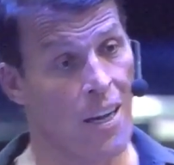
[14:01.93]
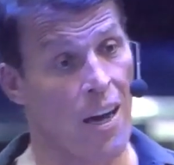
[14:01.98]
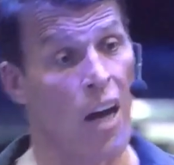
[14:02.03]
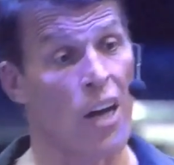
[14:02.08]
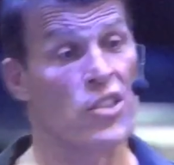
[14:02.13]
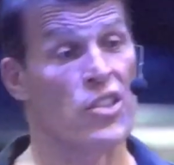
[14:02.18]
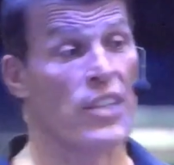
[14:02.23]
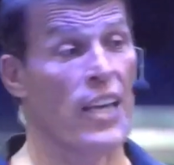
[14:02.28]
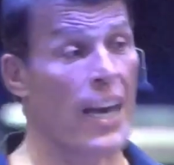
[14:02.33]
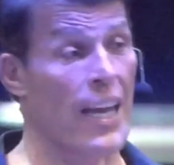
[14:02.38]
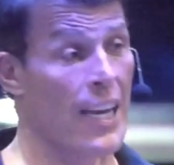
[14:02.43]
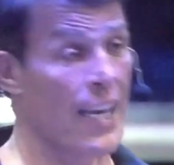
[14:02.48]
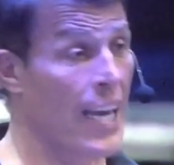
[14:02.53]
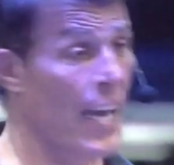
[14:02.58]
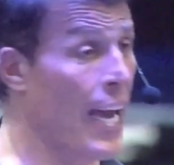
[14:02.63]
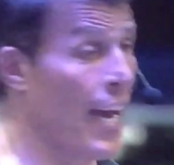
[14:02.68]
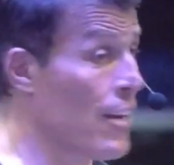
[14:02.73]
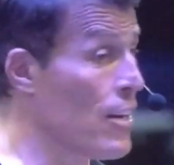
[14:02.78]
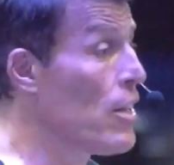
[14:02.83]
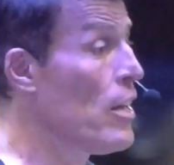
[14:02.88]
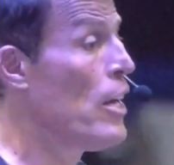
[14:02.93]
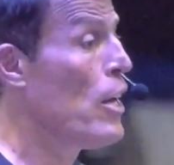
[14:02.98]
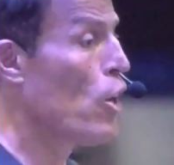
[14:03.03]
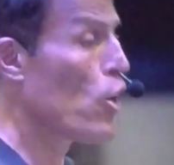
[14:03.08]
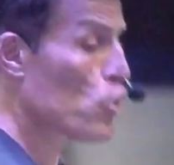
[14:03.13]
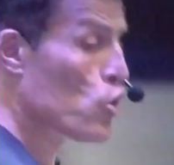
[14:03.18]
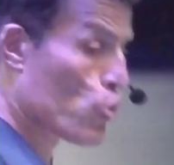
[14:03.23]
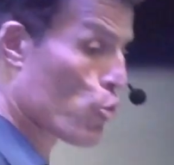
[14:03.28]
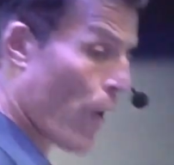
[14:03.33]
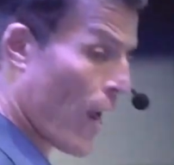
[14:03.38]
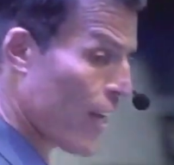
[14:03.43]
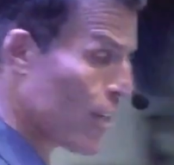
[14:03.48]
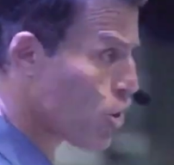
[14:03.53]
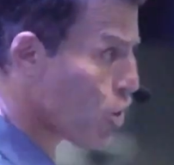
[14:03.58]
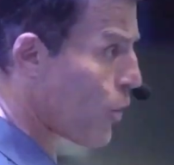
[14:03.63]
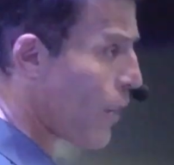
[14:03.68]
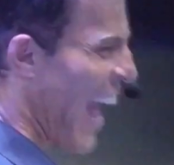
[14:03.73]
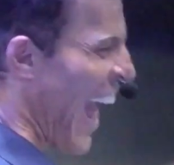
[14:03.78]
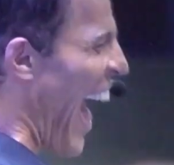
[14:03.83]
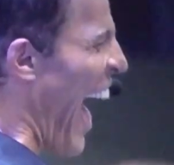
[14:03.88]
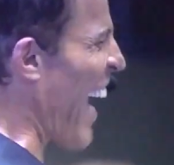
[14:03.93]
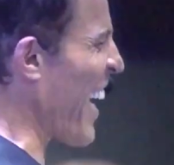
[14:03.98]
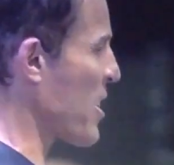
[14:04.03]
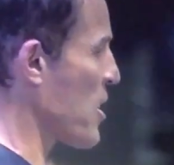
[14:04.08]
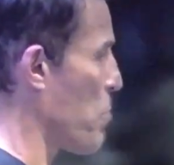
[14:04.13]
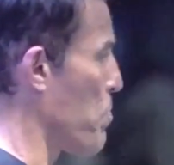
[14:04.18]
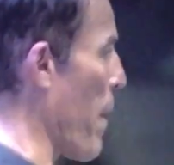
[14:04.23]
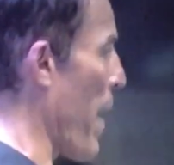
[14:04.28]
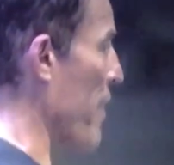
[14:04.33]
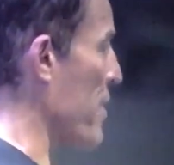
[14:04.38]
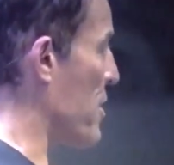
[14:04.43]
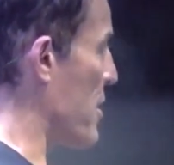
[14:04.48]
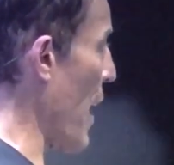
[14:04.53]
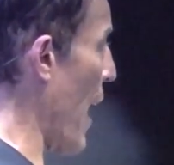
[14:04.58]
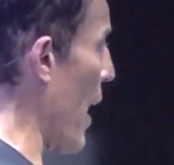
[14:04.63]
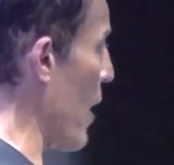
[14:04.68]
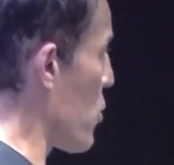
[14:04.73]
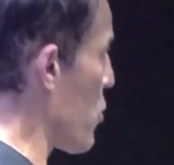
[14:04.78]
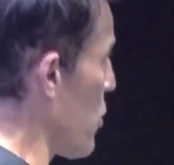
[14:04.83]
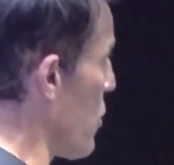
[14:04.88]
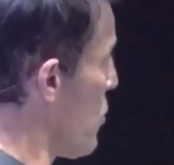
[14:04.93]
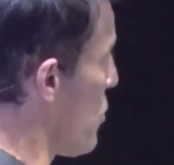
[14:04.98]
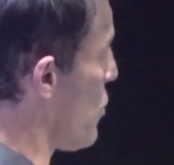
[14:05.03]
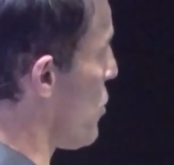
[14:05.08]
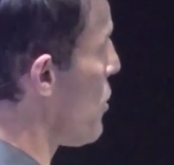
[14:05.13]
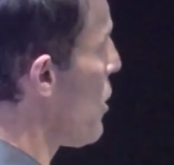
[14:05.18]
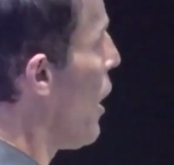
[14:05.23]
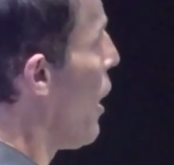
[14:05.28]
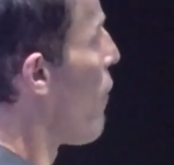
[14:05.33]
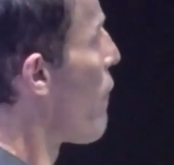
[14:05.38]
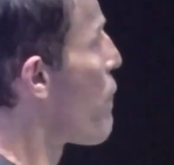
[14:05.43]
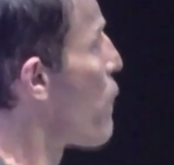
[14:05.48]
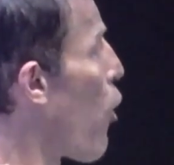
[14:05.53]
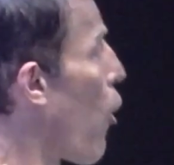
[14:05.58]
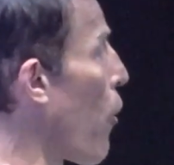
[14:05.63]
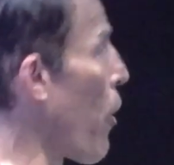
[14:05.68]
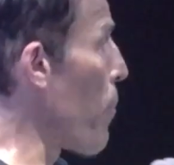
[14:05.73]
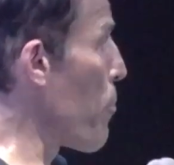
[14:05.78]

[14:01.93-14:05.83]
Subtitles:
I'll say it again. Trade your expectations for